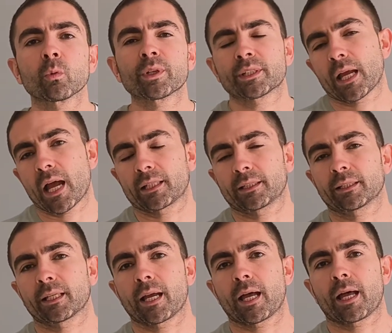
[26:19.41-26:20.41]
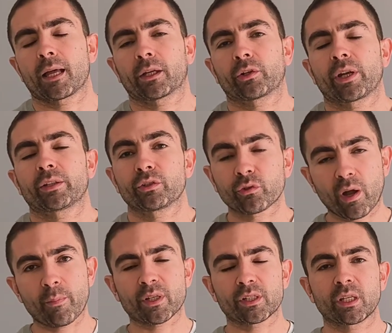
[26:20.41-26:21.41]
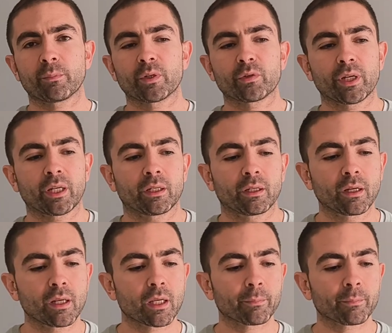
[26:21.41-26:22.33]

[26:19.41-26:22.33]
which has a great discrepancy between